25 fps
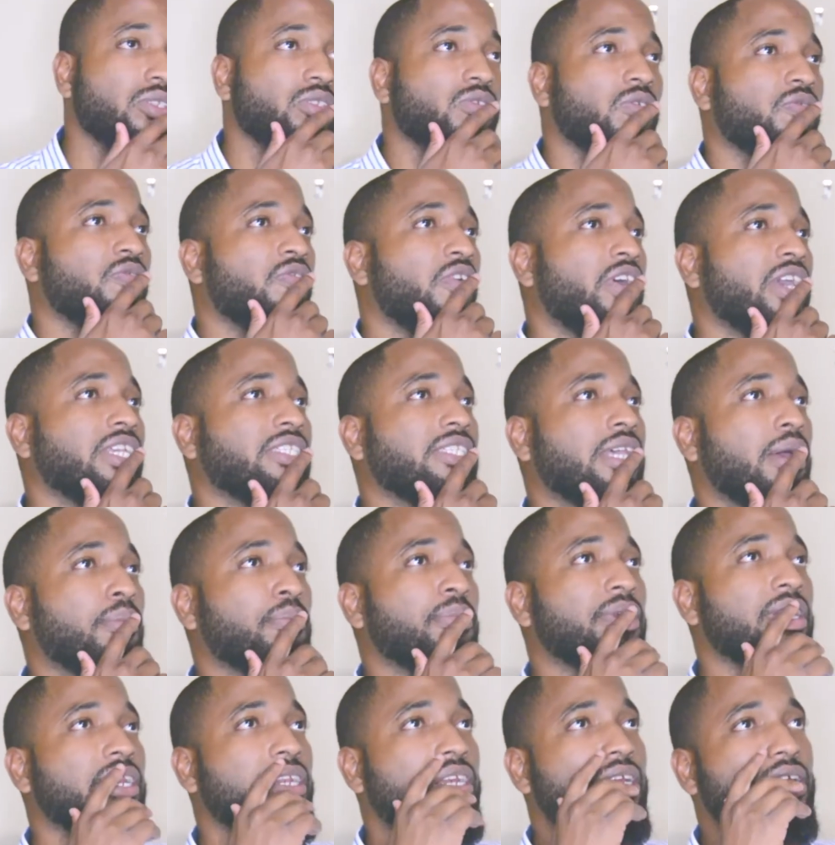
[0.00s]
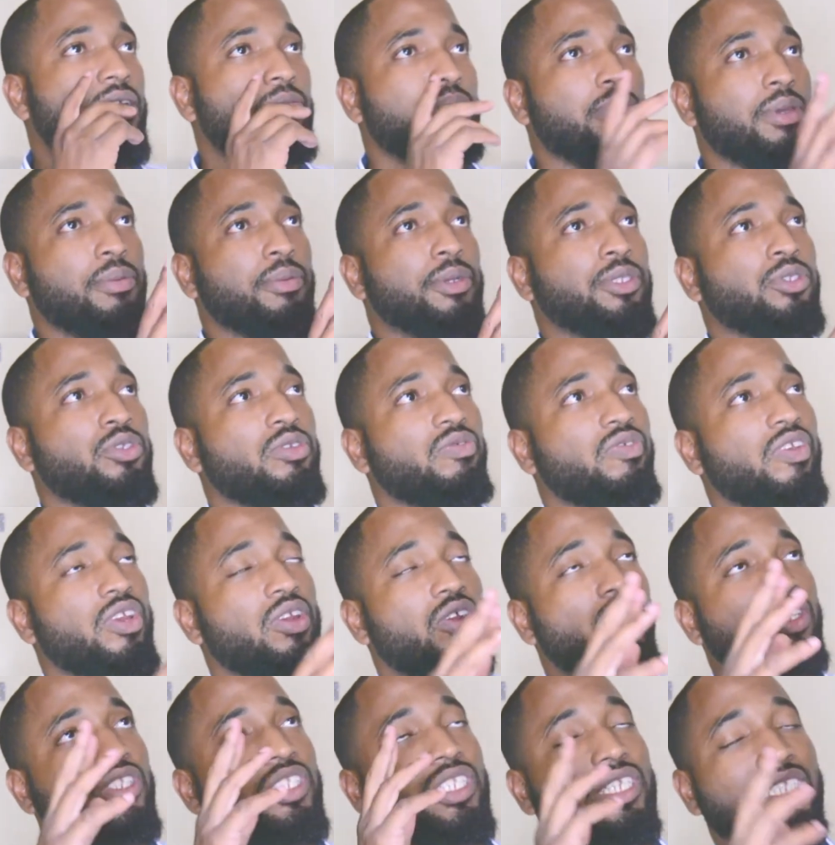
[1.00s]
So for example, in paper 2, if
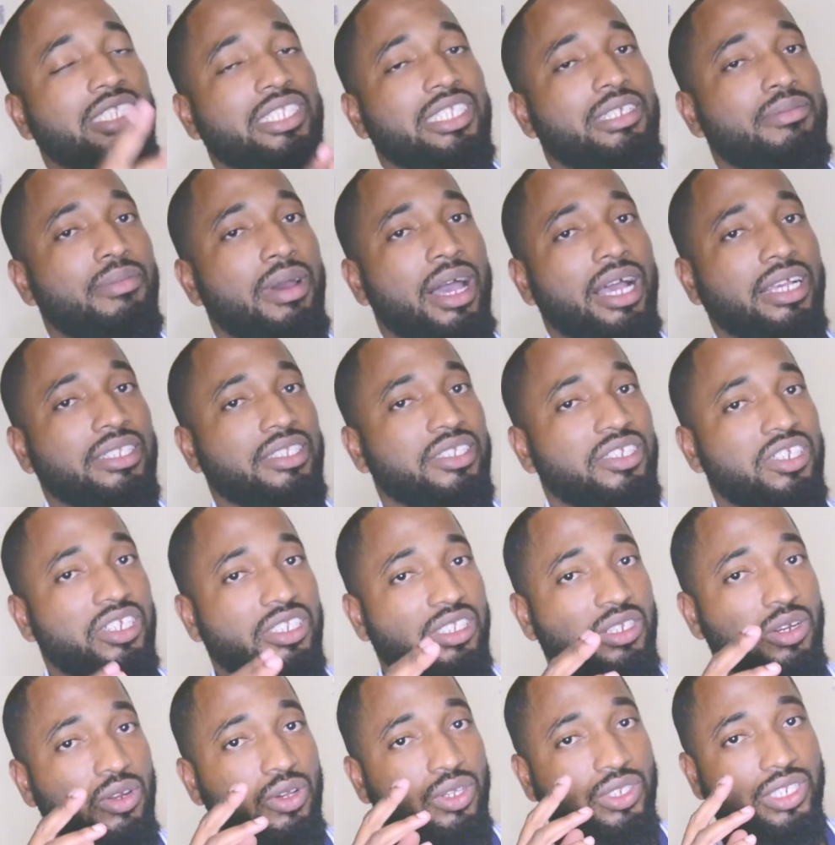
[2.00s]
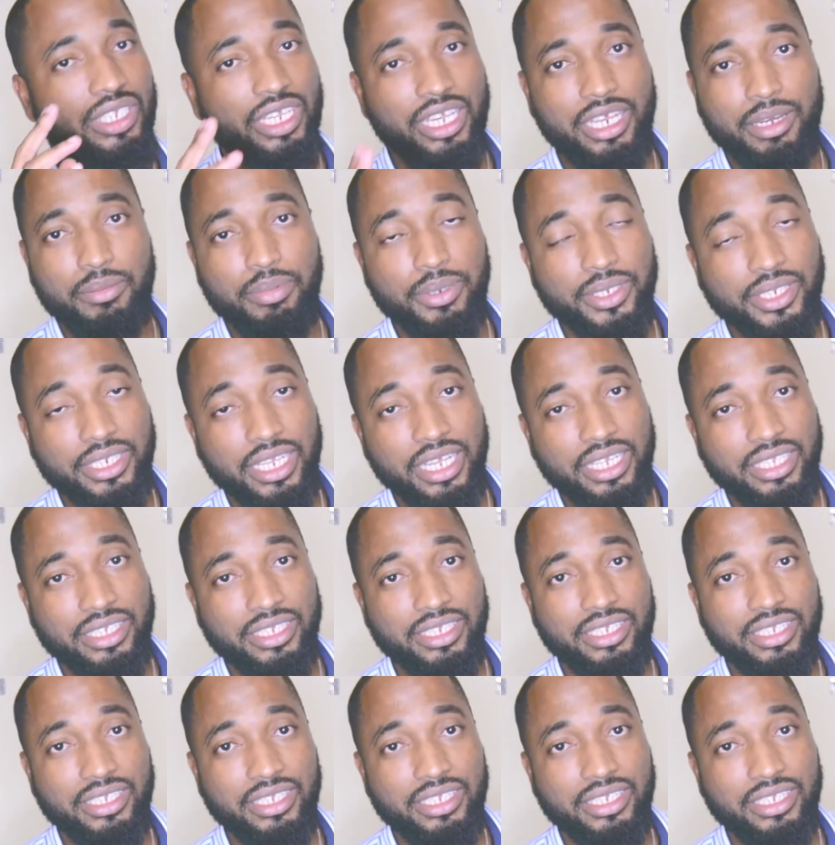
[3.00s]
you lost 16 marks, you just lost 8%.